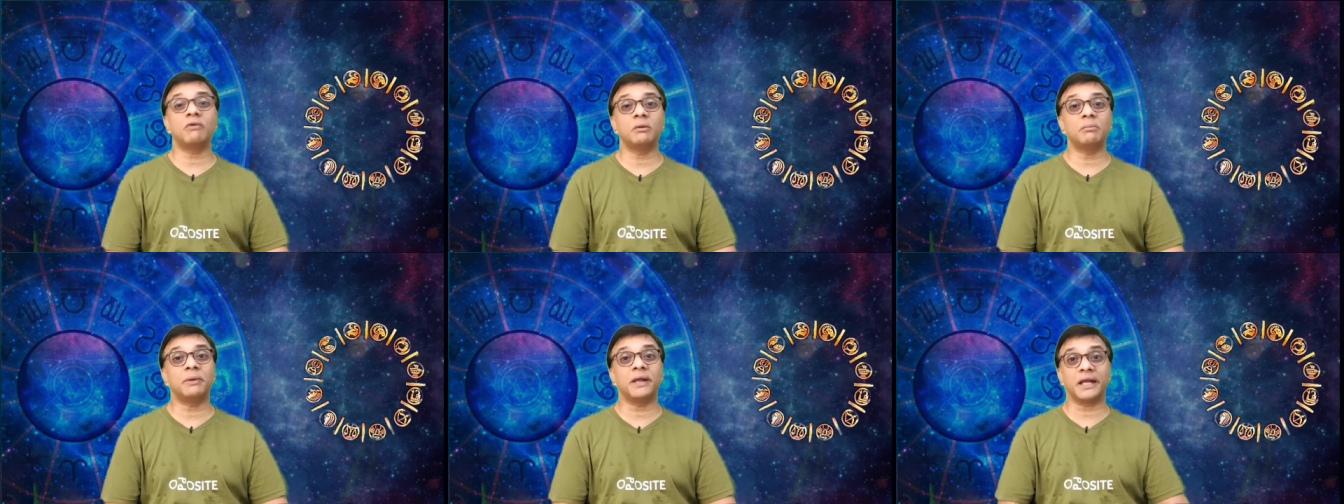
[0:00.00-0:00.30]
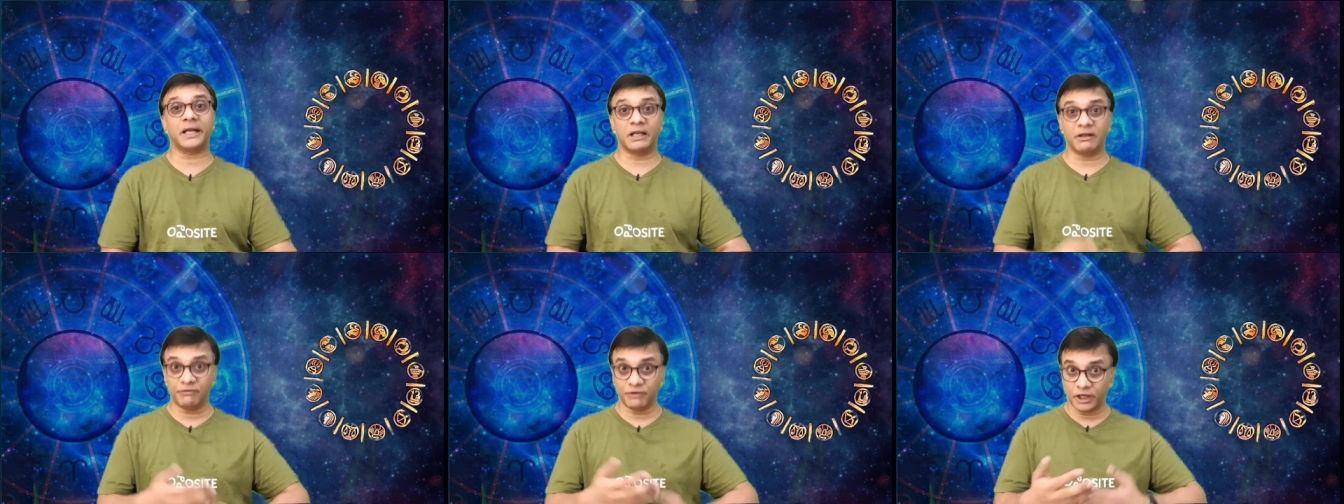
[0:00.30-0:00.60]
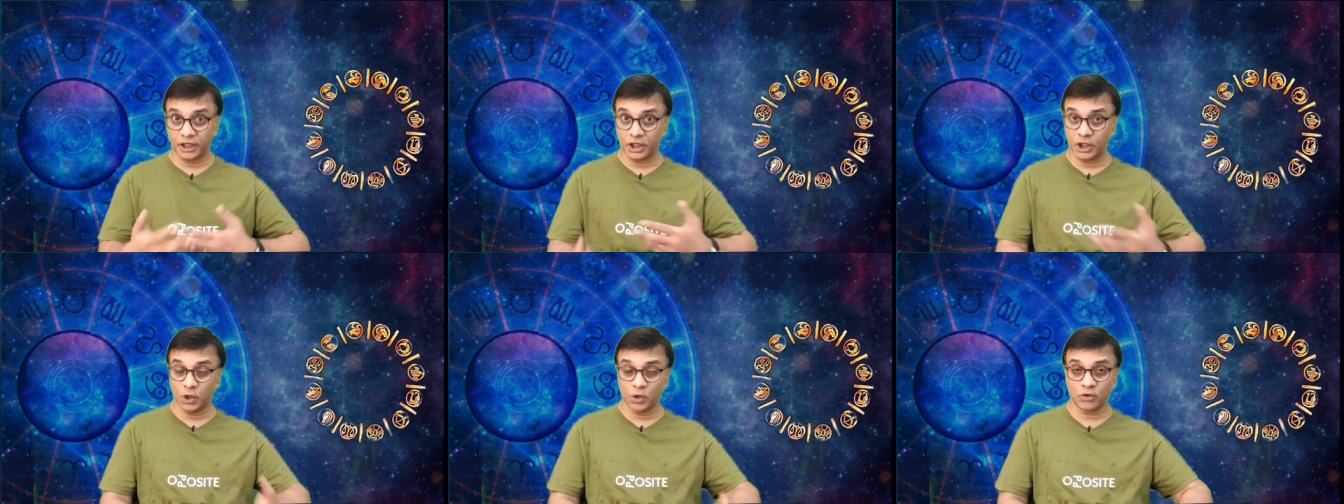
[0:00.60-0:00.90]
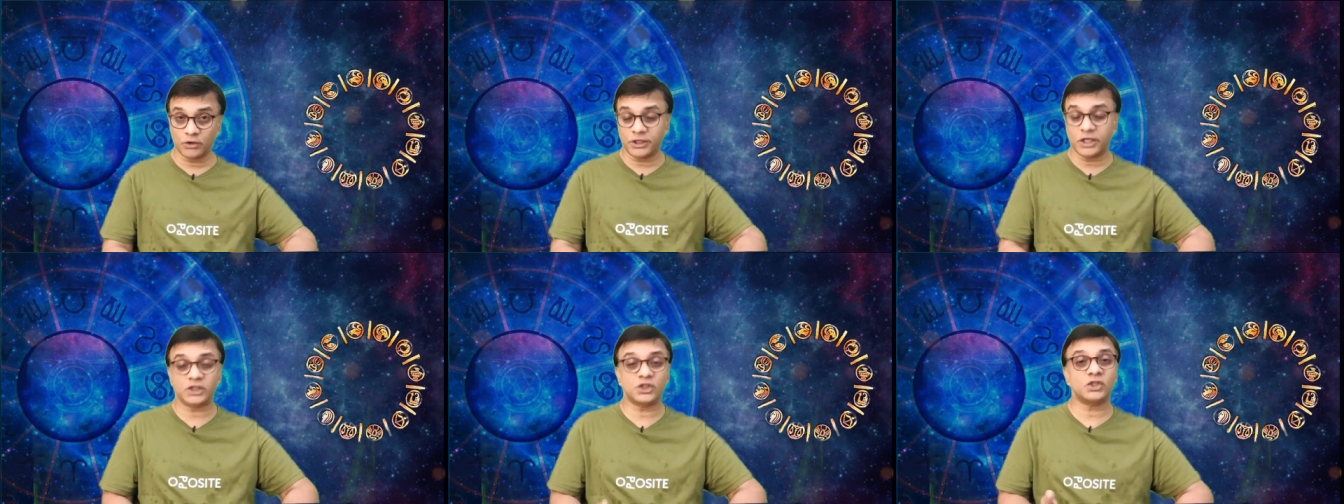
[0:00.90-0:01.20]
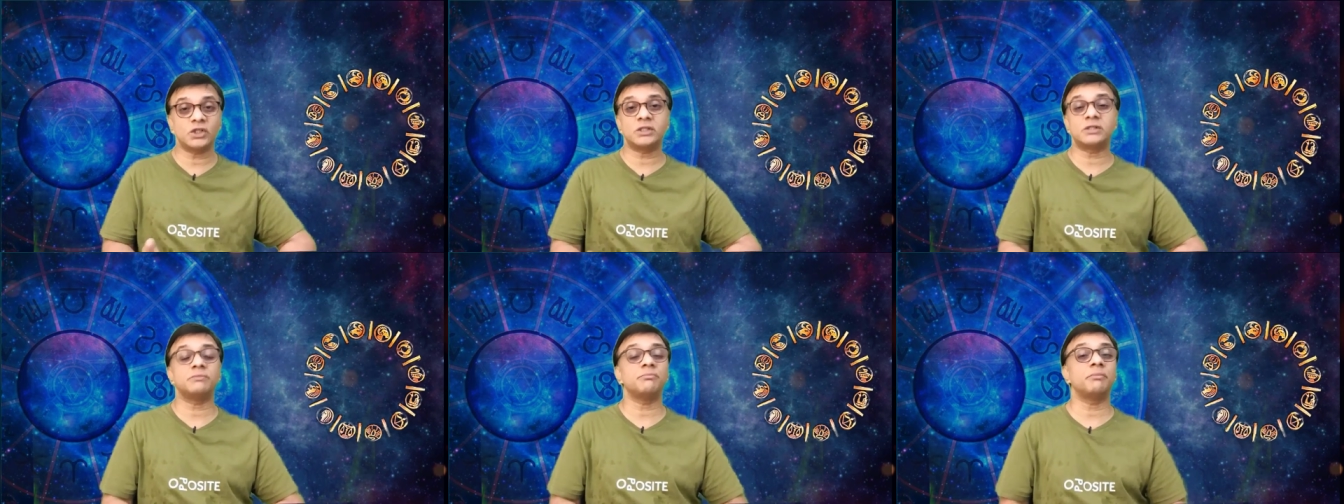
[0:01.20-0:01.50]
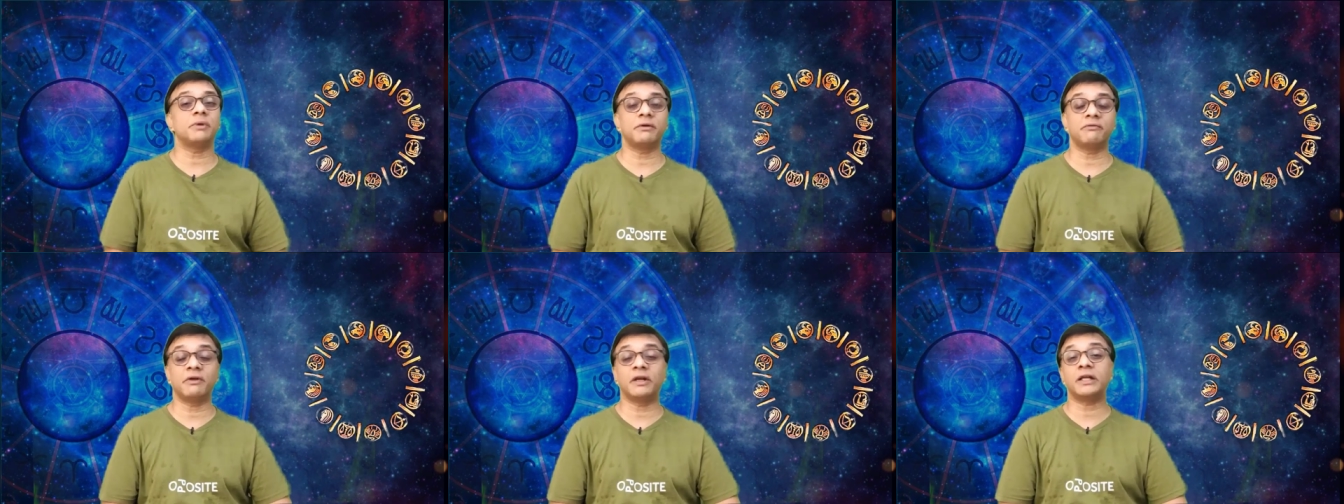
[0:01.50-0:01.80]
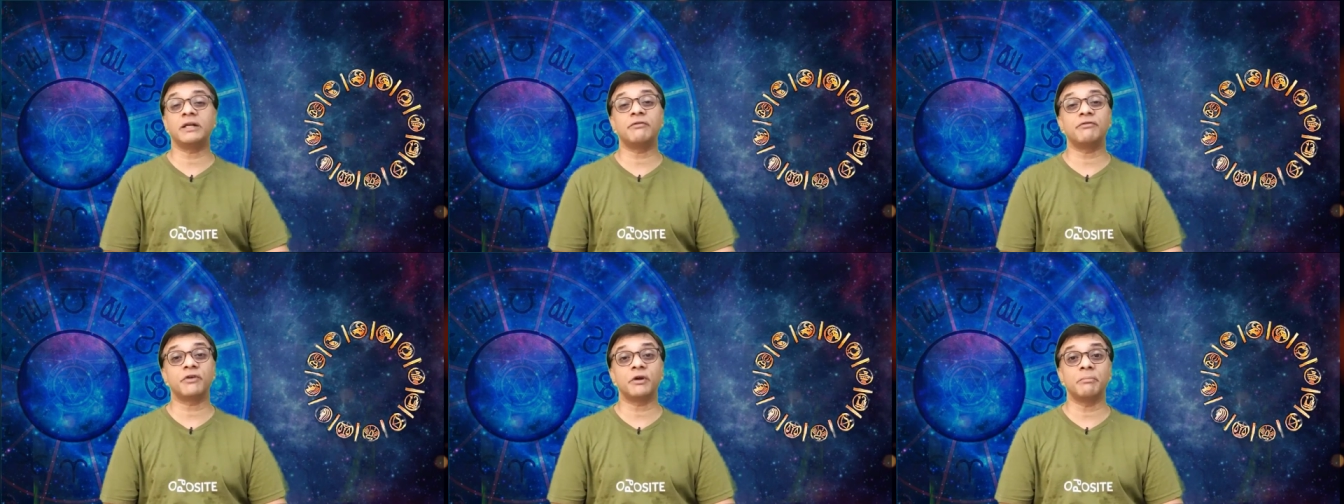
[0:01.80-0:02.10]
will bring different denotations,
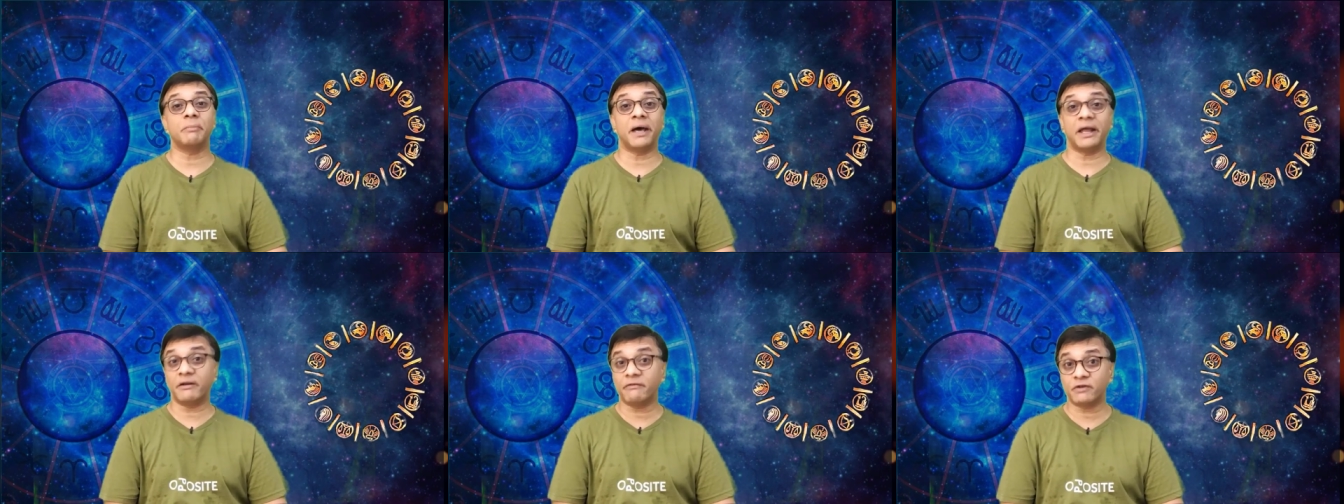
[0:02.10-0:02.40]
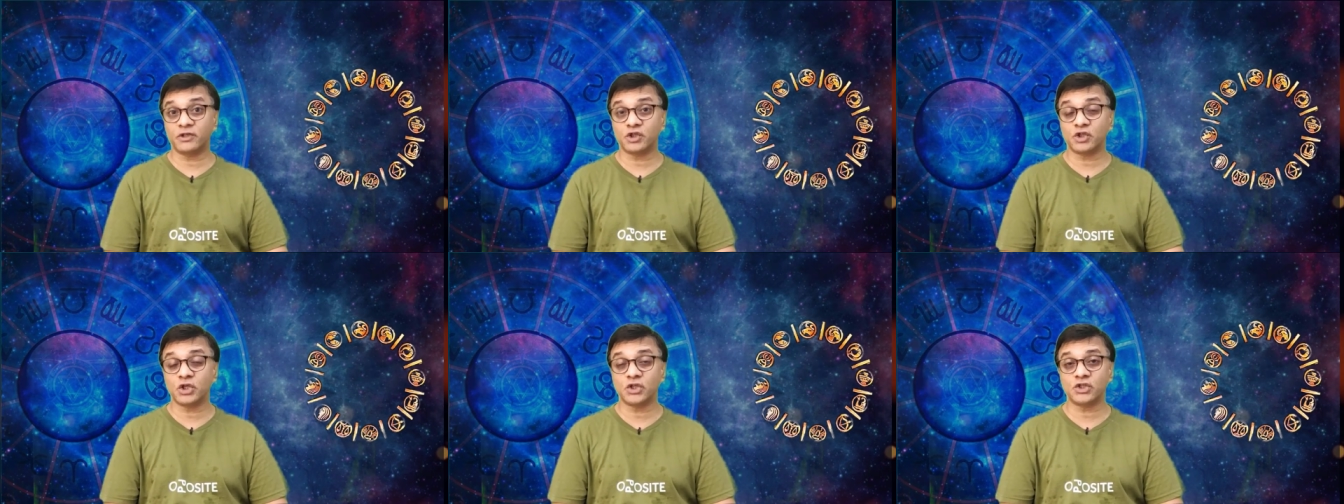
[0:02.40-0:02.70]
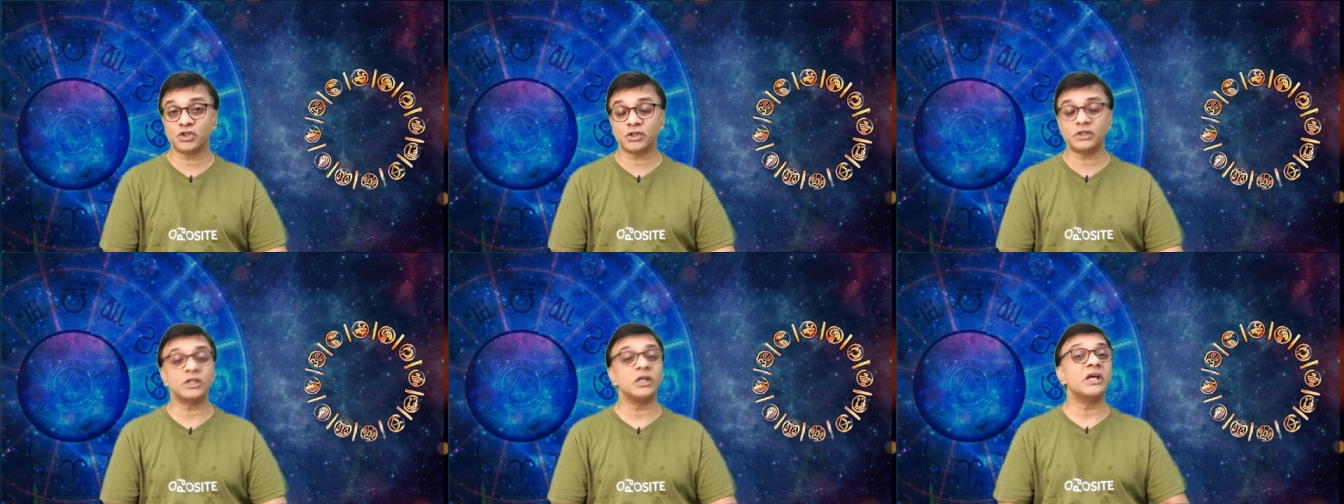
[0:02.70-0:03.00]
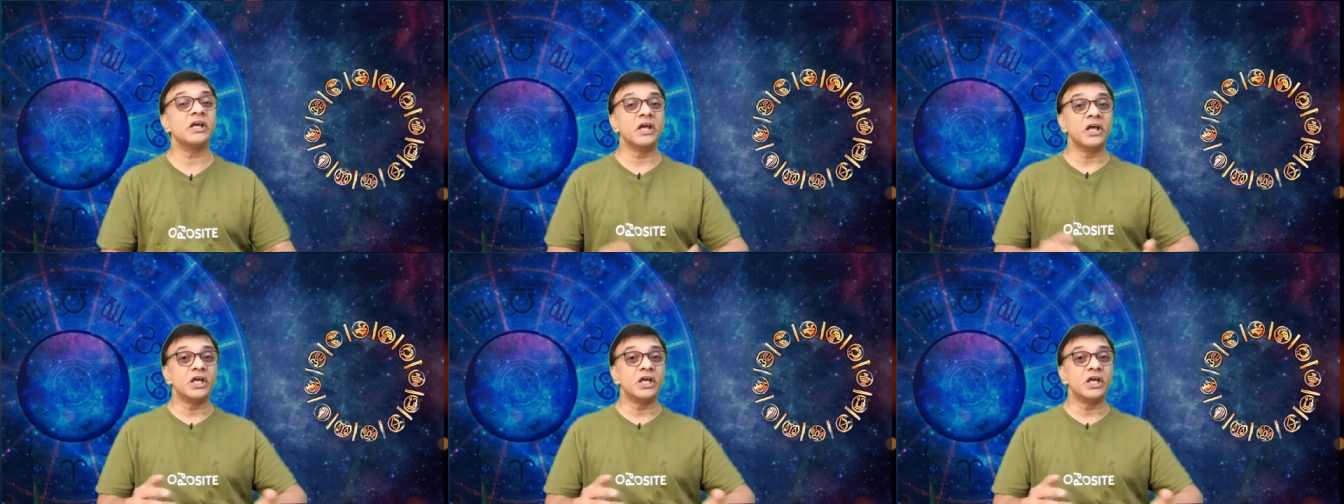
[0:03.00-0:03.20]
bring different manifestations.